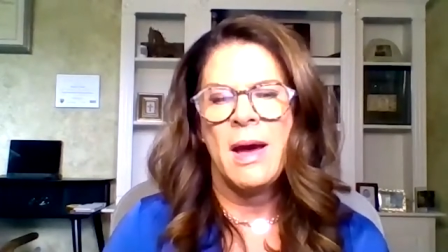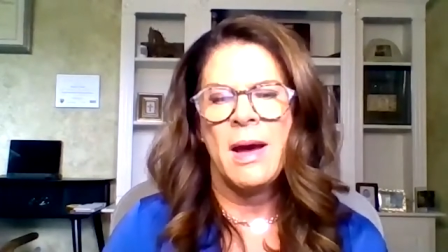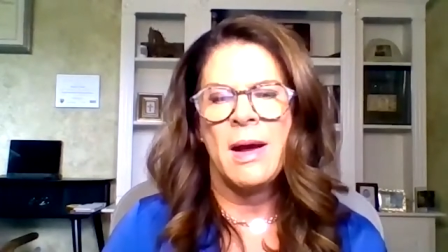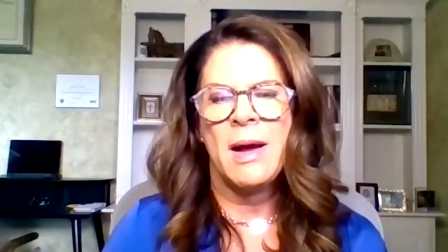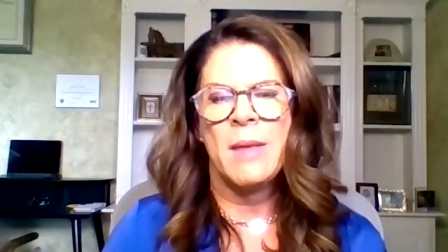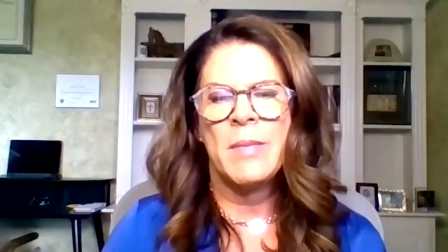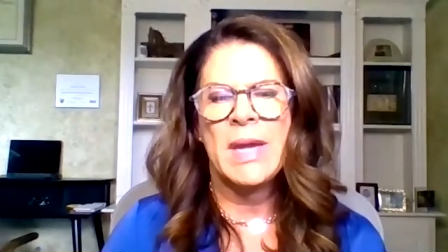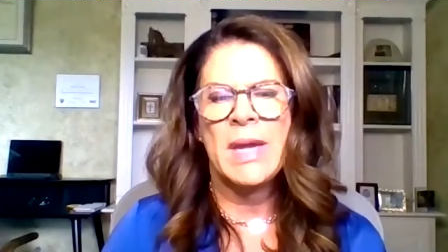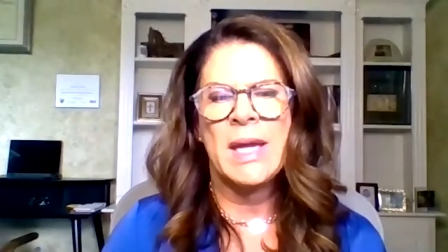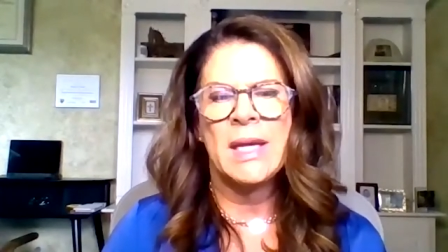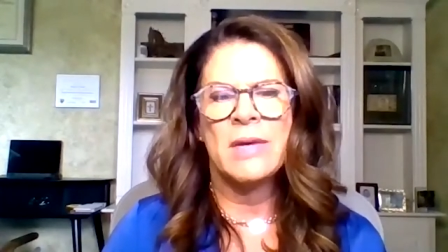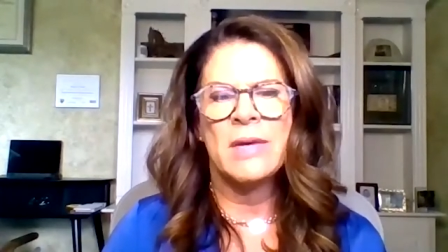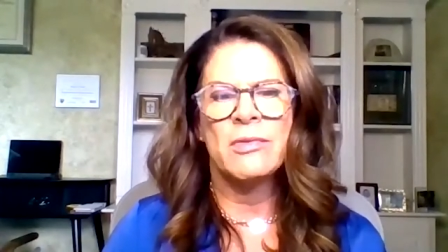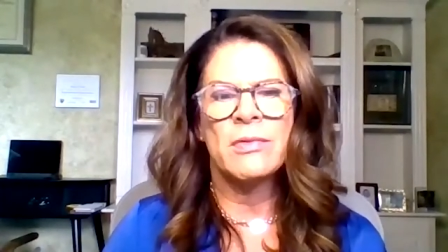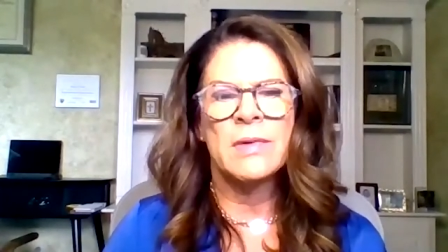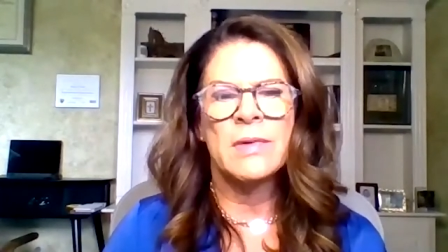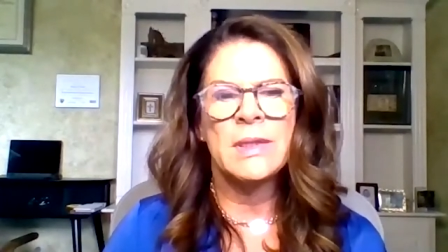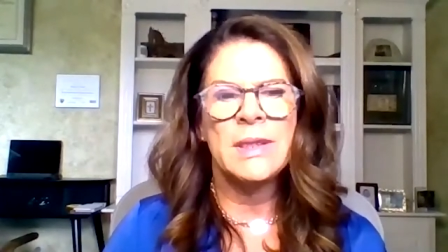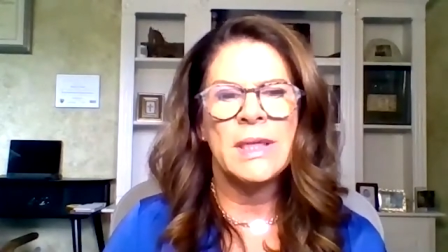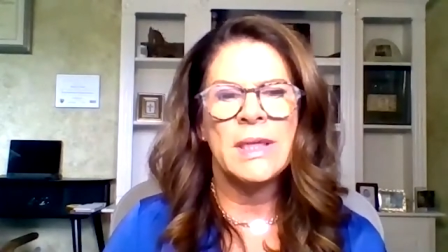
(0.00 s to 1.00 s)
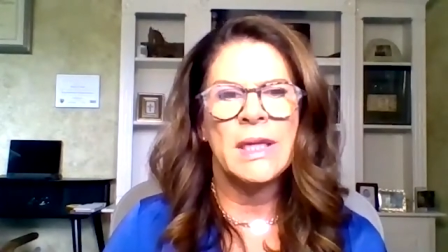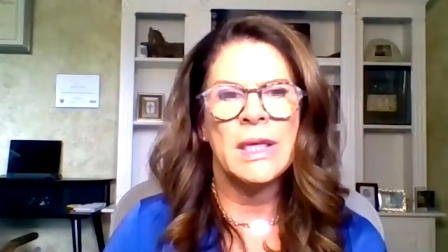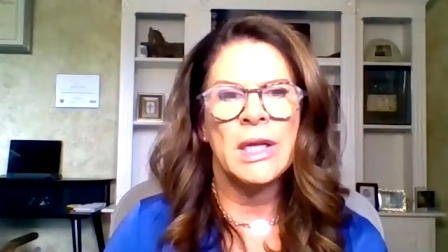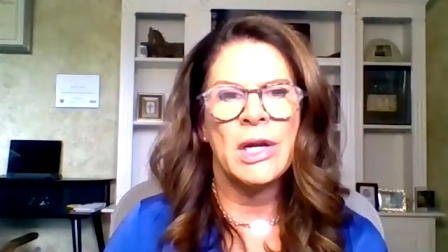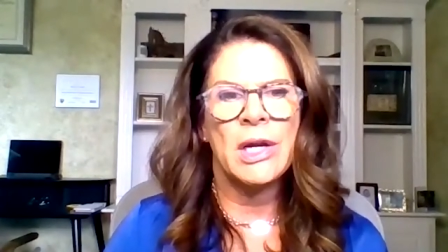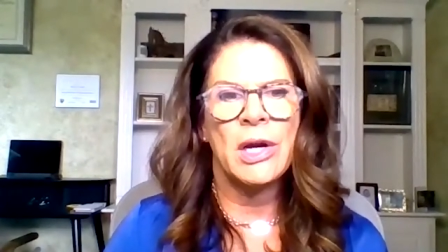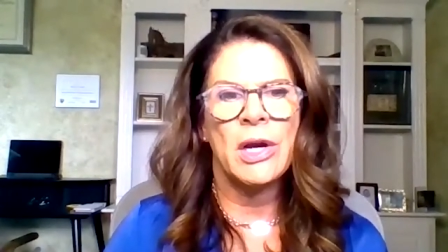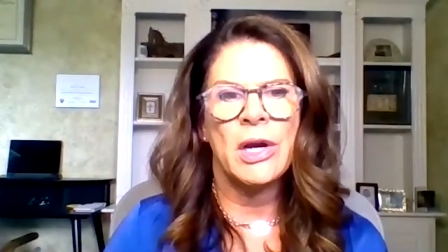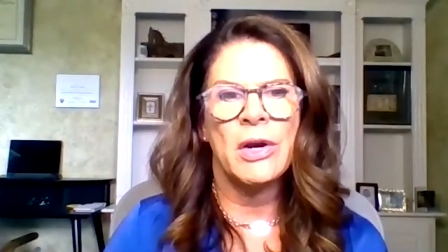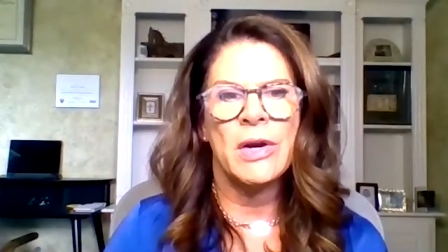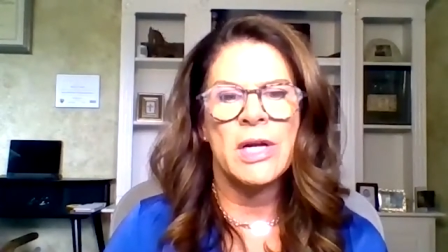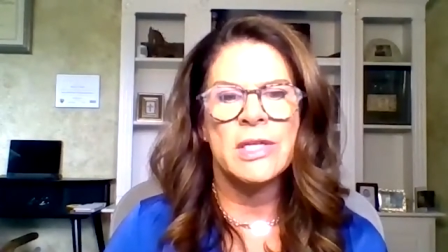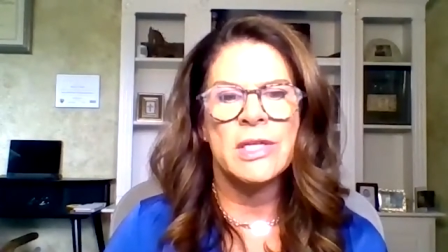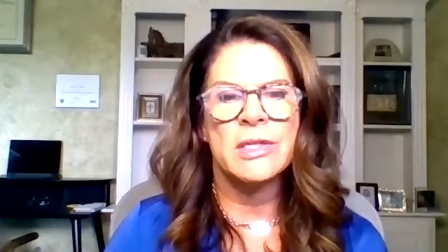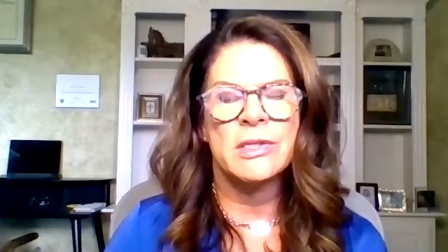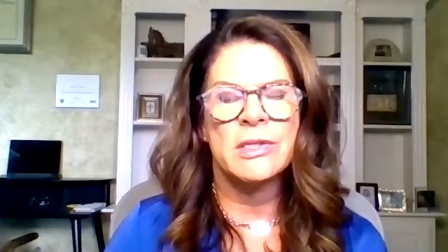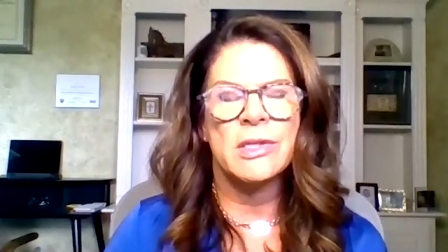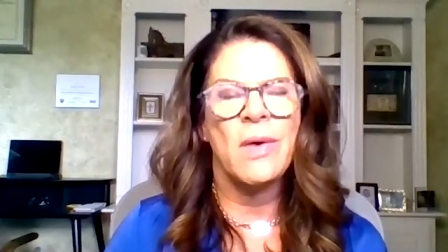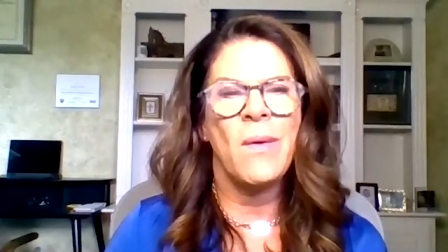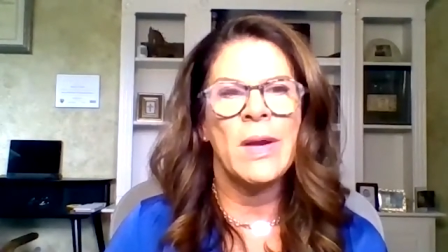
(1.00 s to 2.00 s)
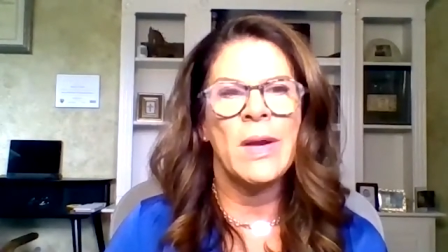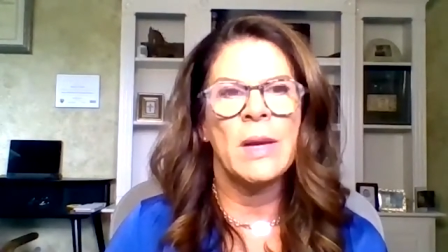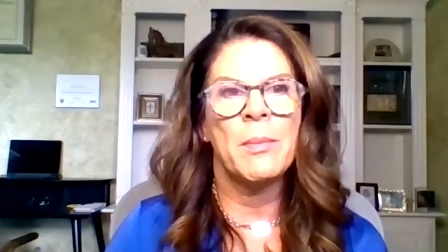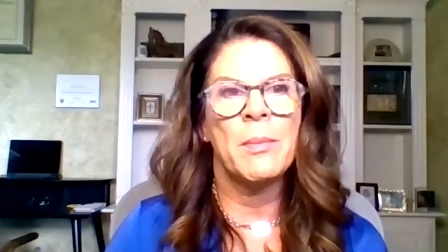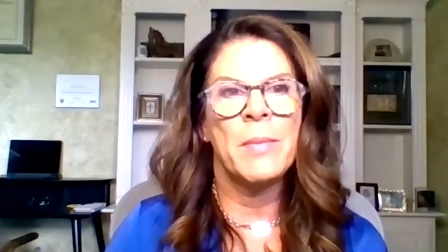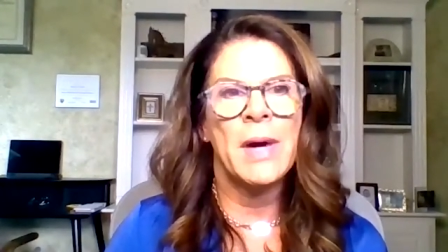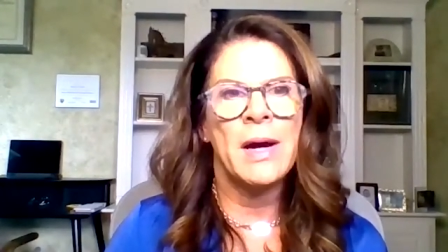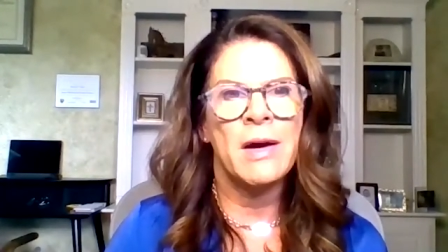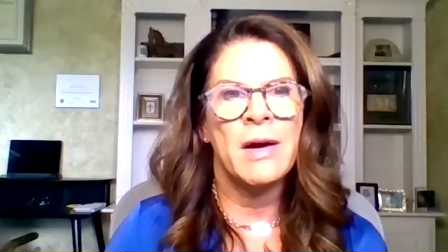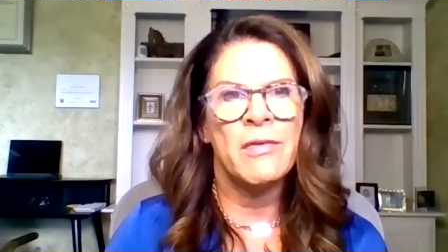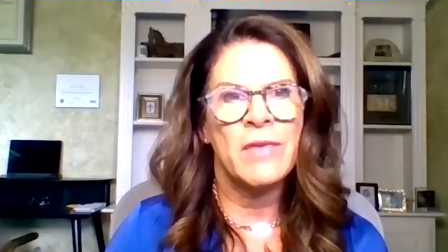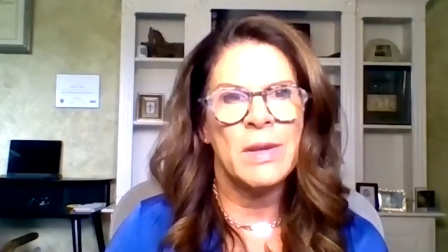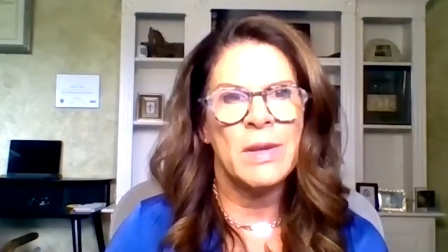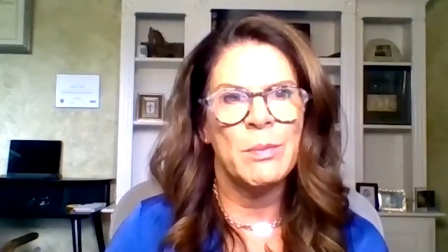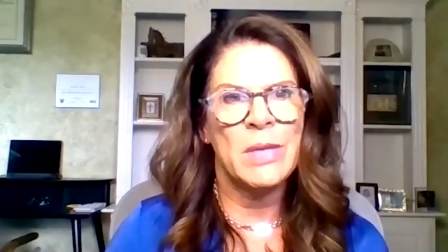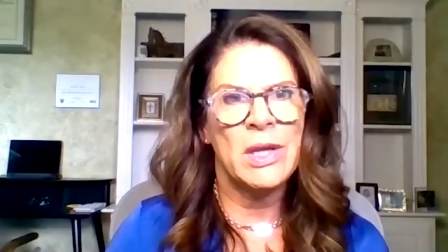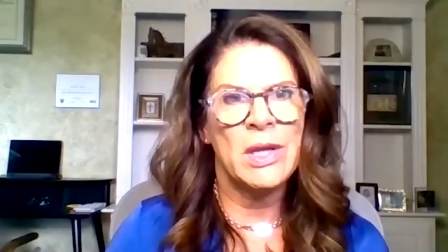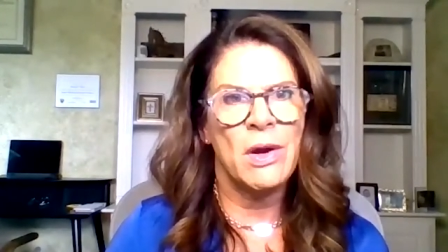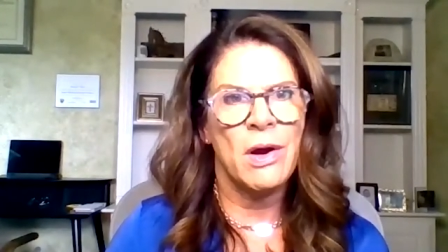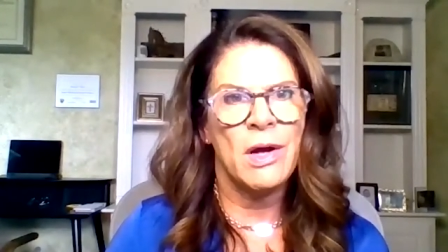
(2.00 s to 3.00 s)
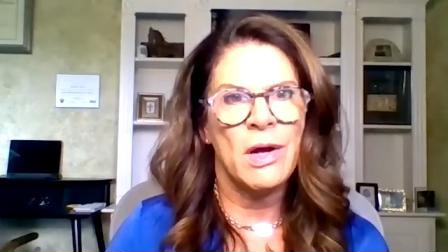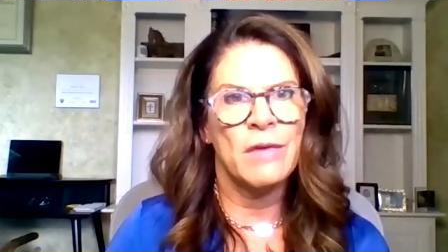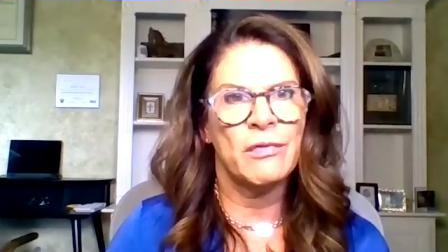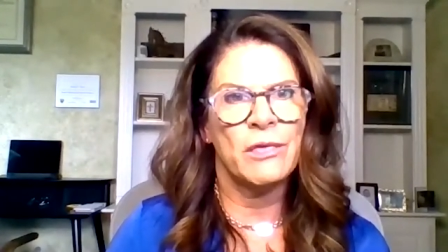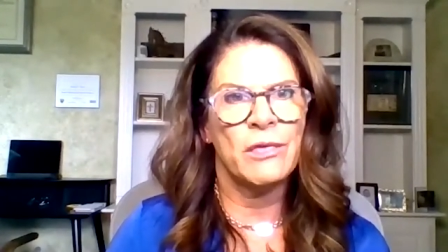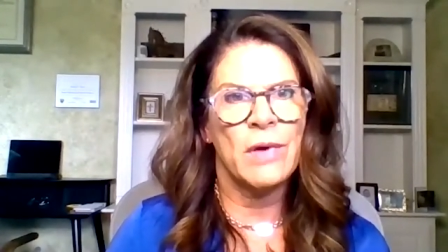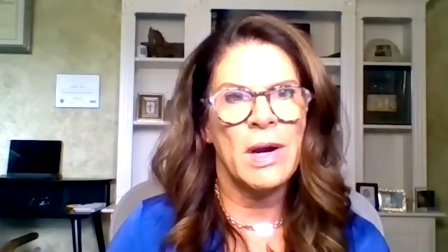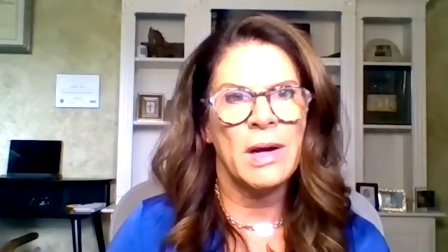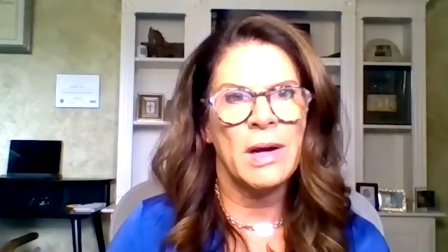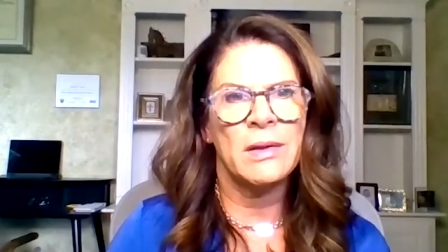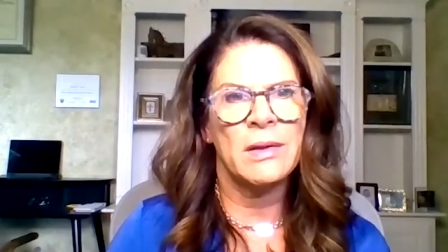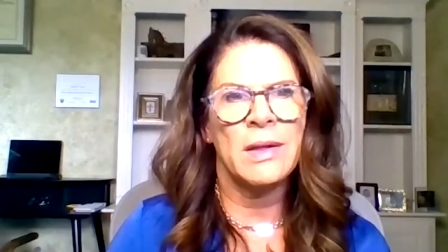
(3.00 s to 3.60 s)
Um, and it really encourages going above and beyond for our